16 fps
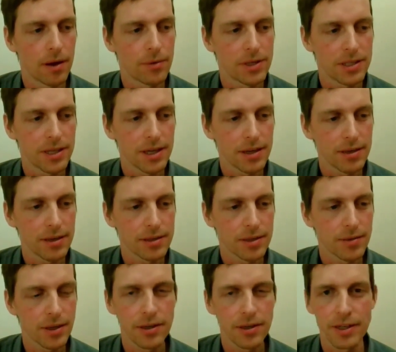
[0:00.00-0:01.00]
would say
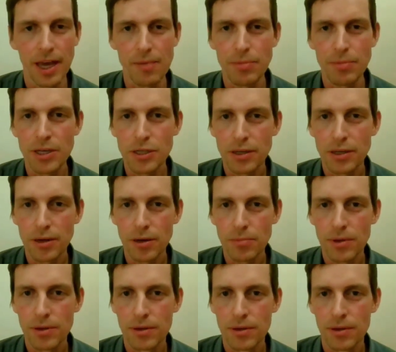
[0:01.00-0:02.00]
something called the
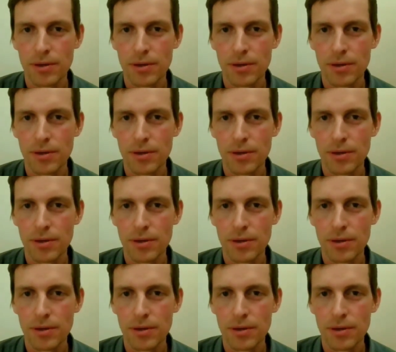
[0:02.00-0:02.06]
epigenome.